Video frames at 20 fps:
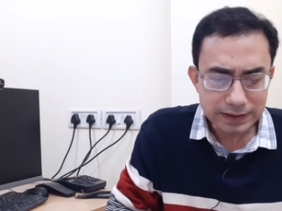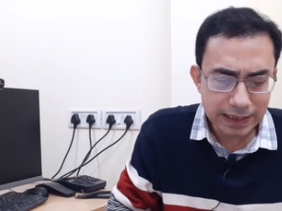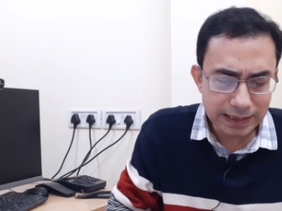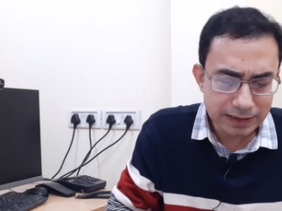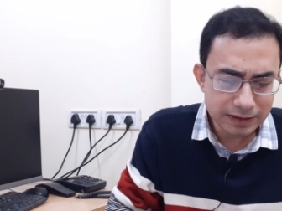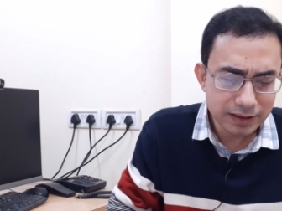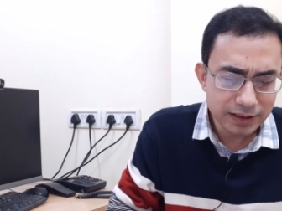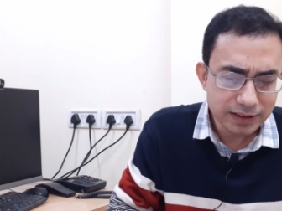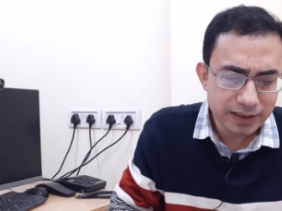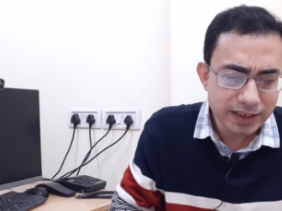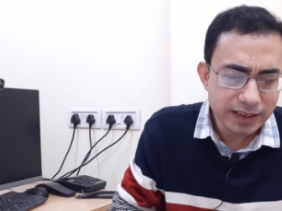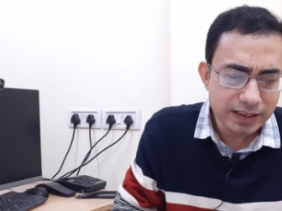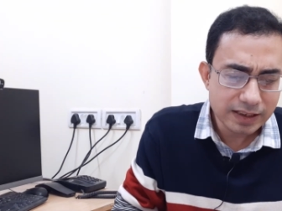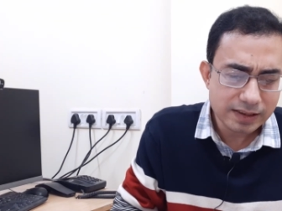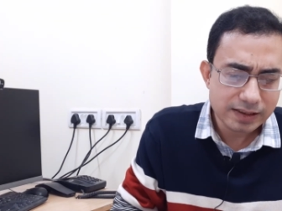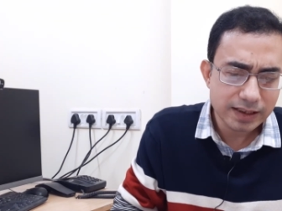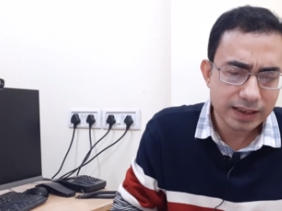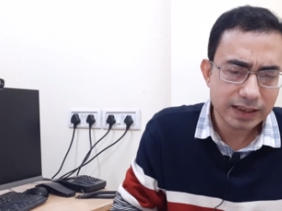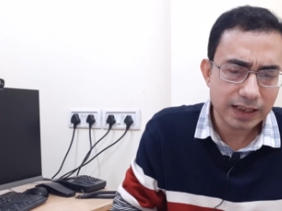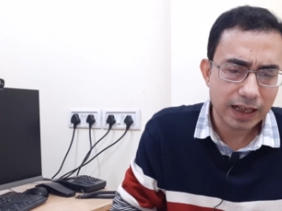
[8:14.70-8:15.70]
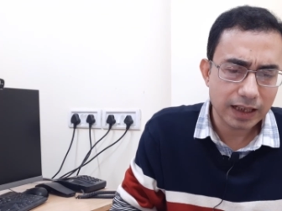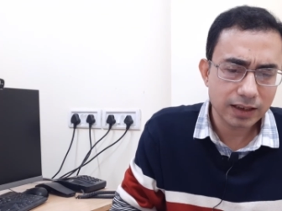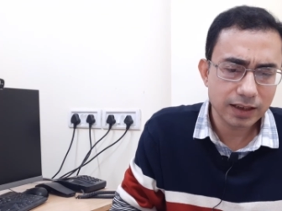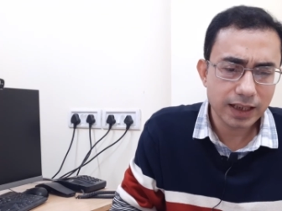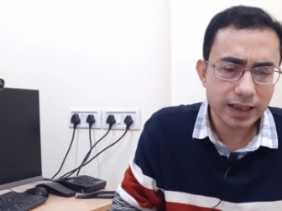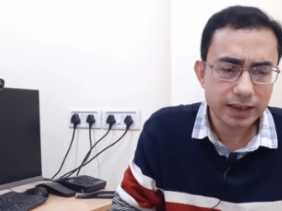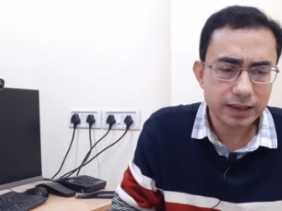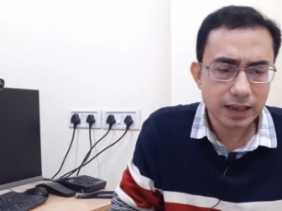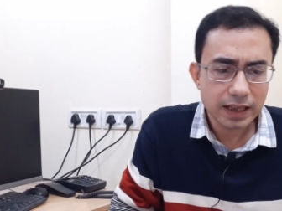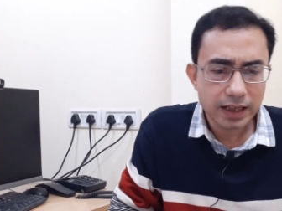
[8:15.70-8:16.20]
And the thing is that,
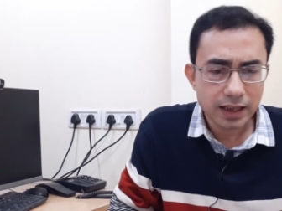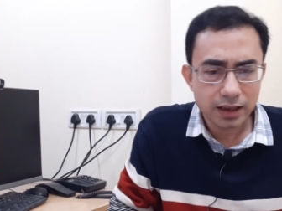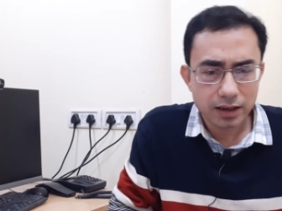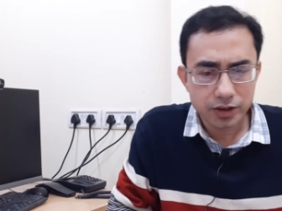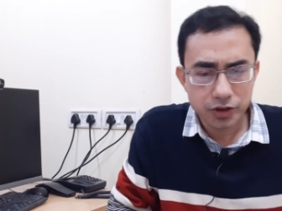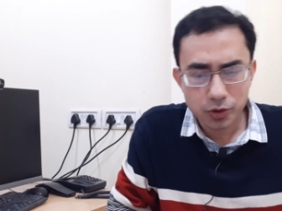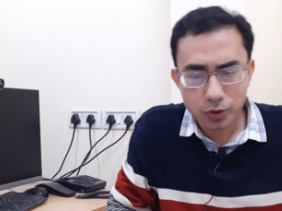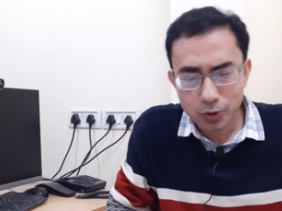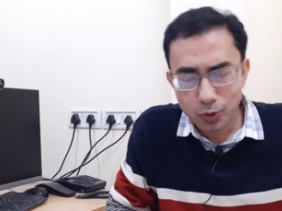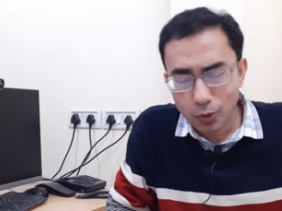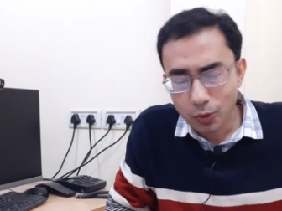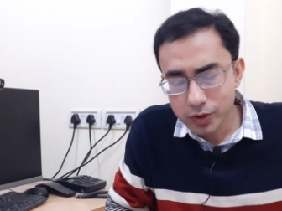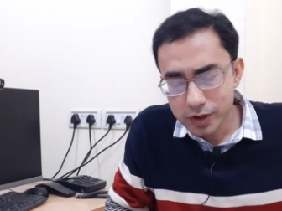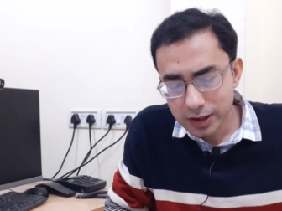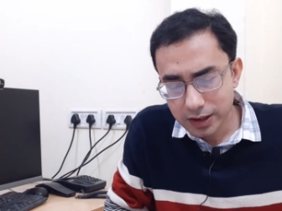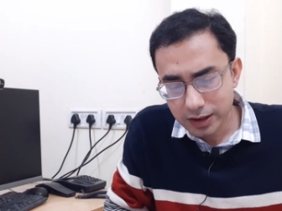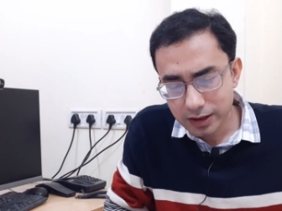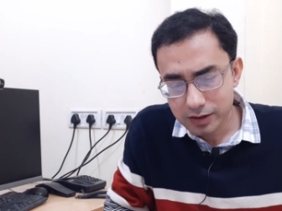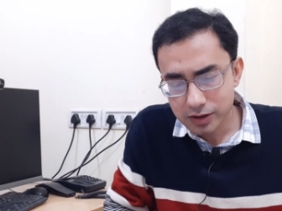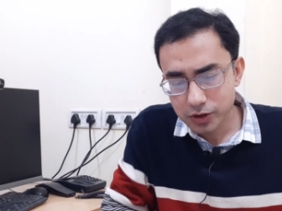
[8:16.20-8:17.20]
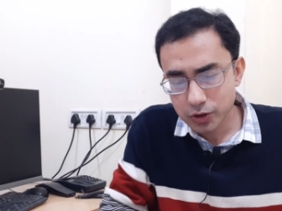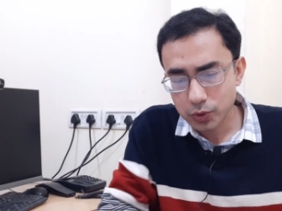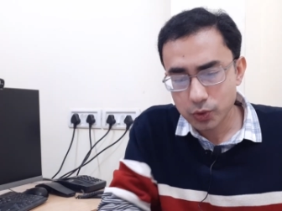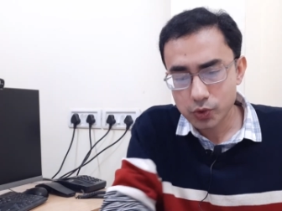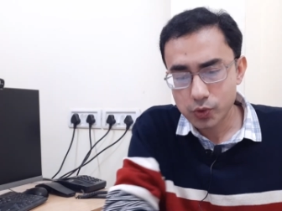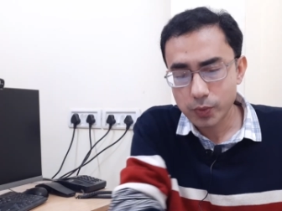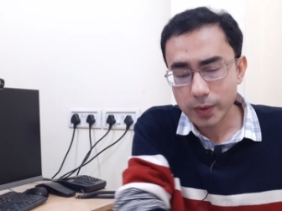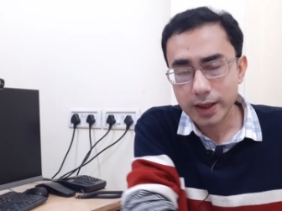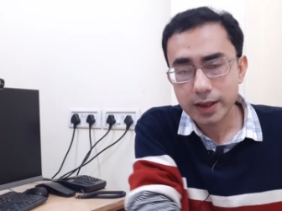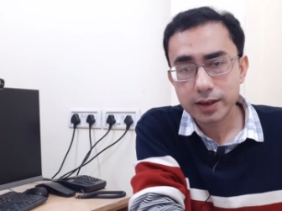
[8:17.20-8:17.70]
unlike your coaching
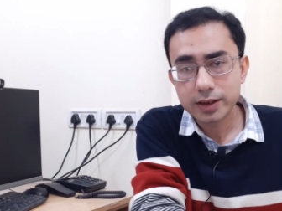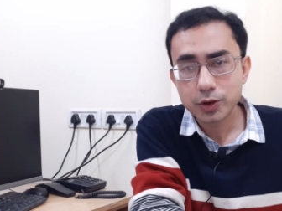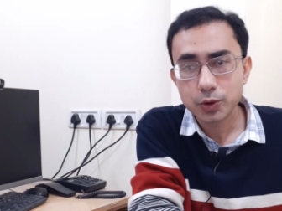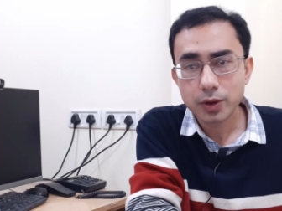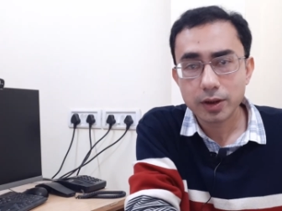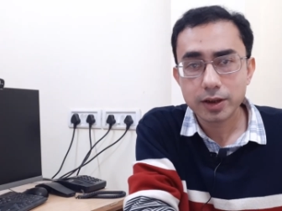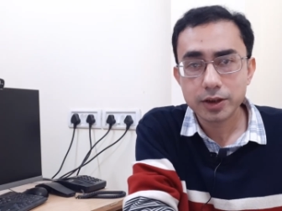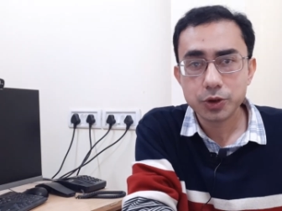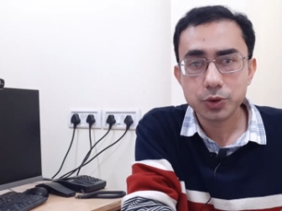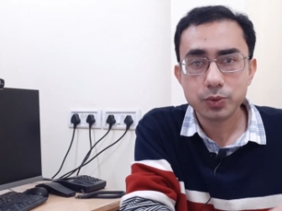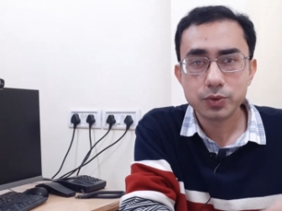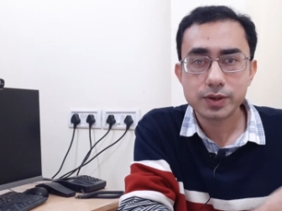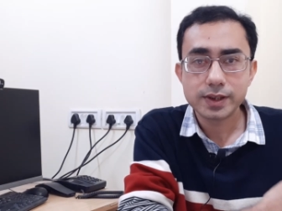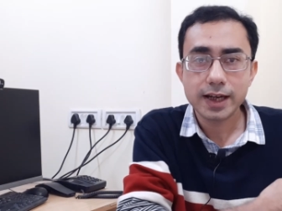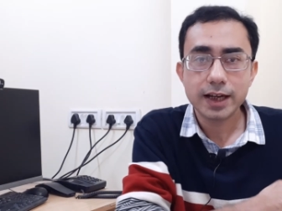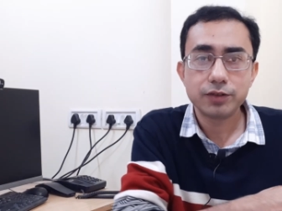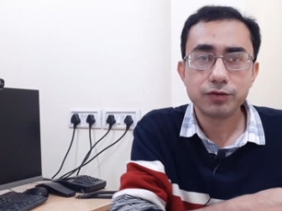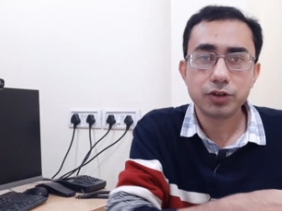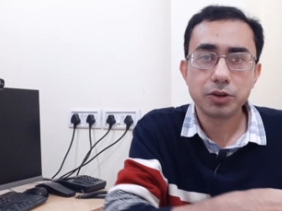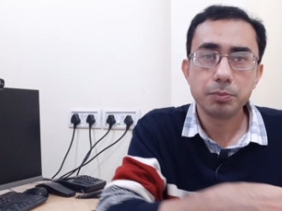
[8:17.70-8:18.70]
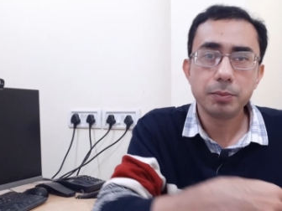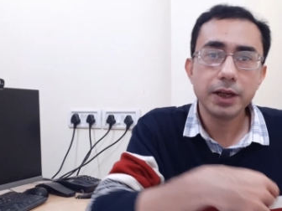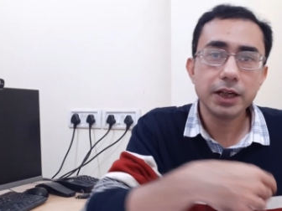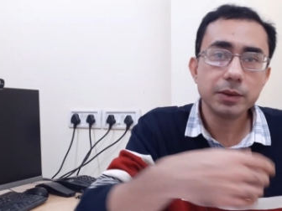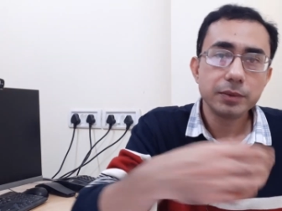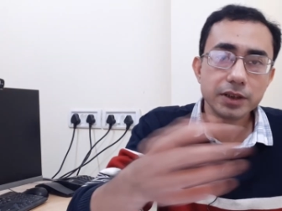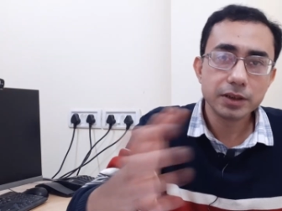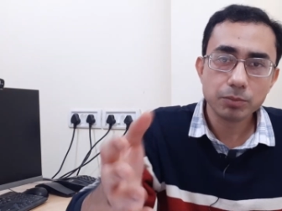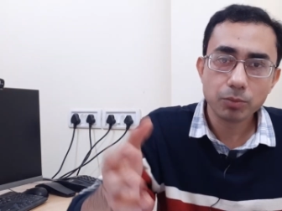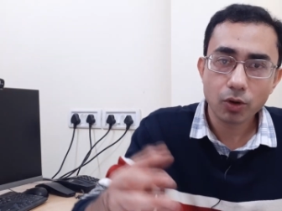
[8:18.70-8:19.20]
institutes where you sat for
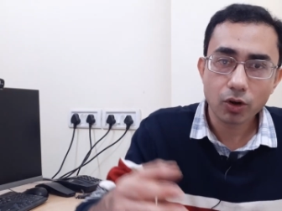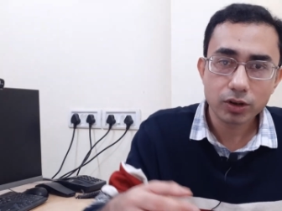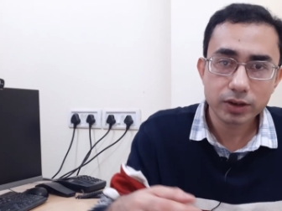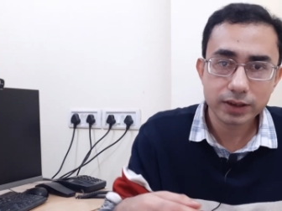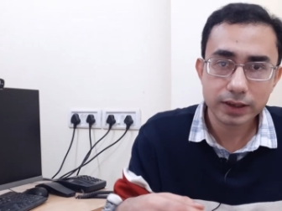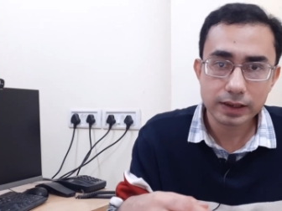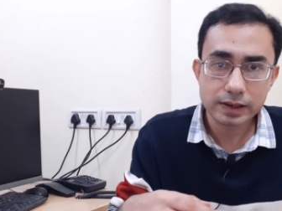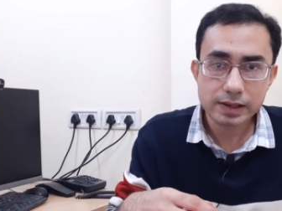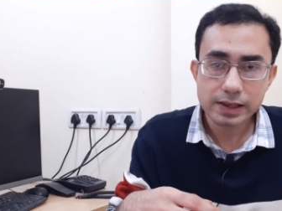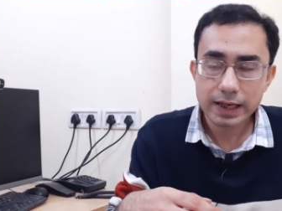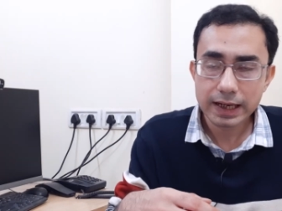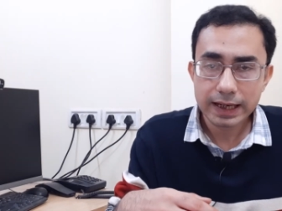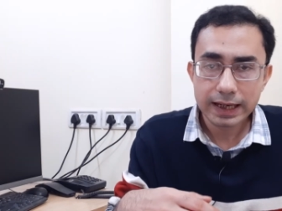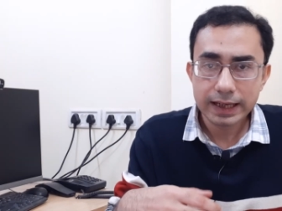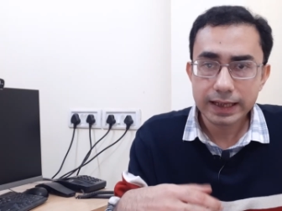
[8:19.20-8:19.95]
many, many mock tests,